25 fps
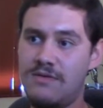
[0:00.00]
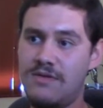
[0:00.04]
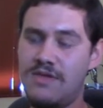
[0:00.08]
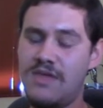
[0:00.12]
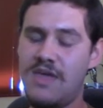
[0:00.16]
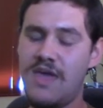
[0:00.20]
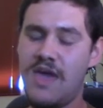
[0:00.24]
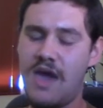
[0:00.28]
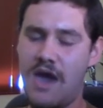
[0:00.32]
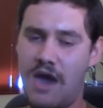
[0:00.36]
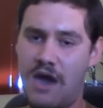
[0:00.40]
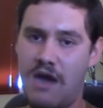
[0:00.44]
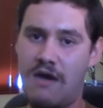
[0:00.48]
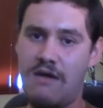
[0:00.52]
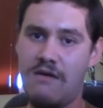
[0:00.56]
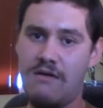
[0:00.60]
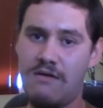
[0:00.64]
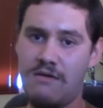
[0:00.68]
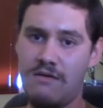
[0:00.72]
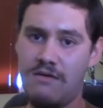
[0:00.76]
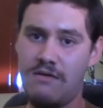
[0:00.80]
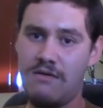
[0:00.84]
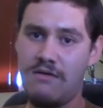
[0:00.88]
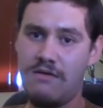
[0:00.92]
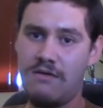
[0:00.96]
Yeah,
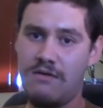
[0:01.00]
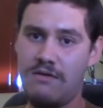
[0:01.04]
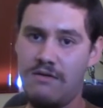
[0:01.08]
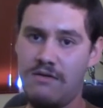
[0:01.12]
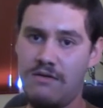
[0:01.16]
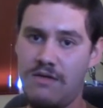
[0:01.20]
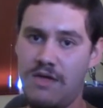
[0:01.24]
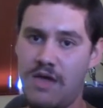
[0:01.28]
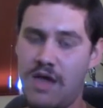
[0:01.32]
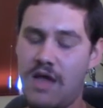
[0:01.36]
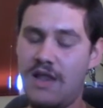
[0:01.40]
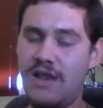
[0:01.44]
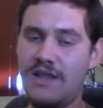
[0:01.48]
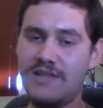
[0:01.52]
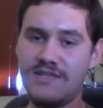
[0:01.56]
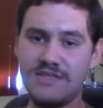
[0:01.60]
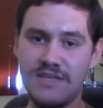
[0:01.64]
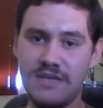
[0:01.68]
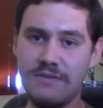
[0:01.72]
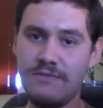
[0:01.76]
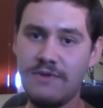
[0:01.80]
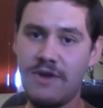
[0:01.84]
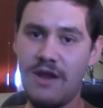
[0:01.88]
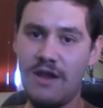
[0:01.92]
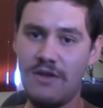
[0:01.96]
let's
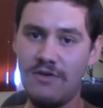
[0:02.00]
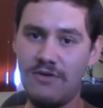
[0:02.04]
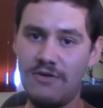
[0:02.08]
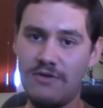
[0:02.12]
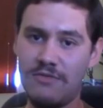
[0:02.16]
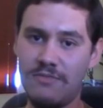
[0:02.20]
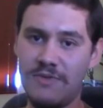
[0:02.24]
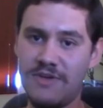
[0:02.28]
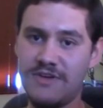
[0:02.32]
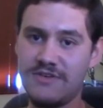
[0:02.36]
give it a look,